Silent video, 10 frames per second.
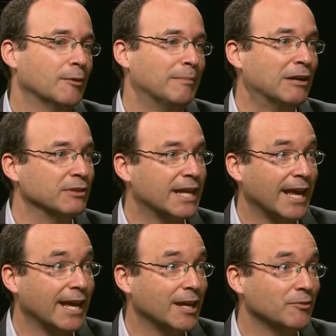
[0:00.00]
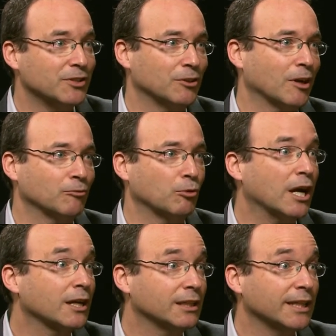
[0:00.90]
mountain caves and on
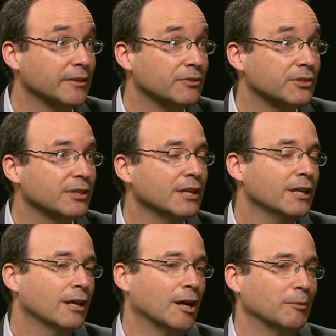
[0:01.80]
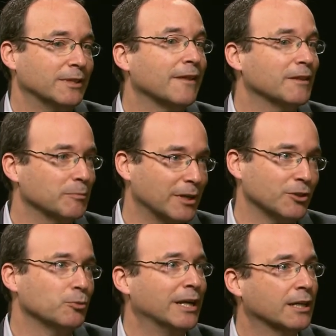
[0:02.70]
rock cliffs, with nothing but
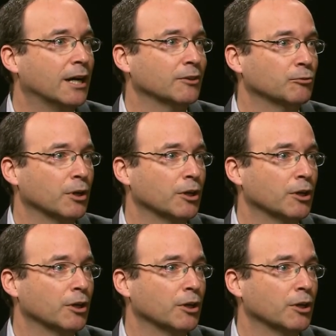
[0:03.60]
his white cotton